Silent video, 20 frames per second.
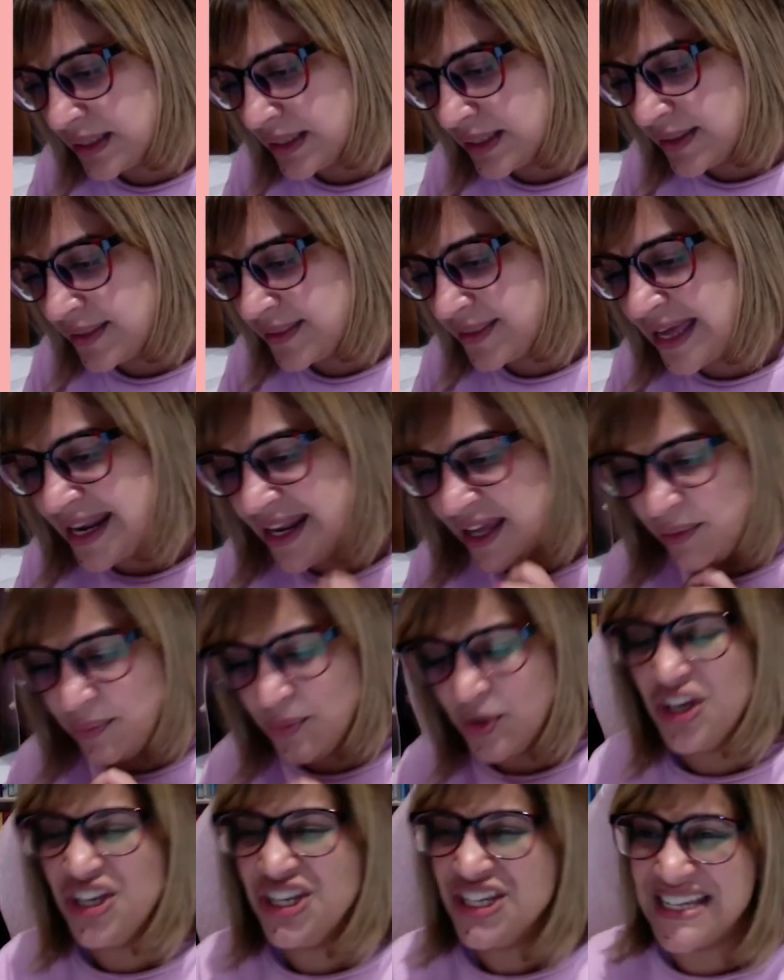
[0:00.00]
Then I'm
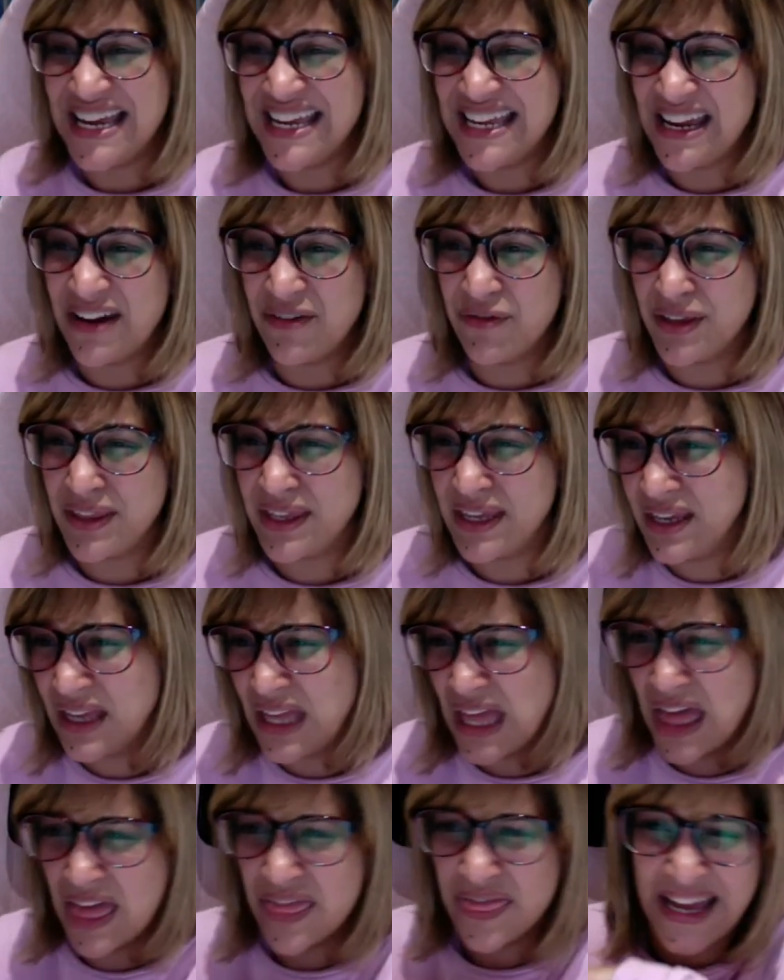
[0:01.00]
going to take everything
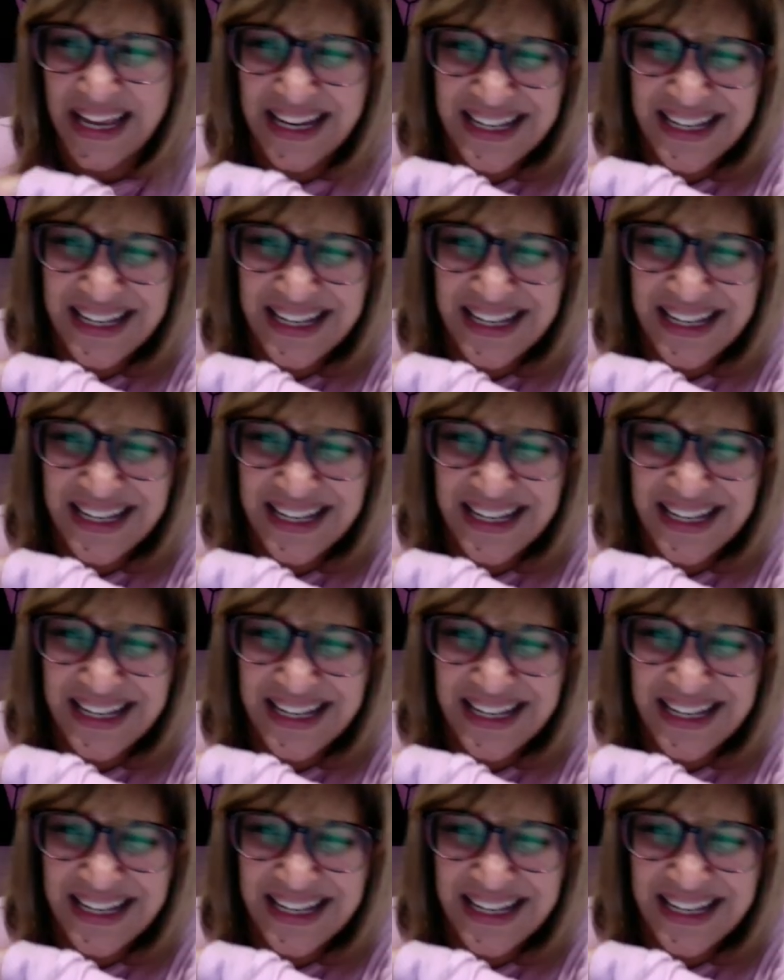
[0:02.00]
that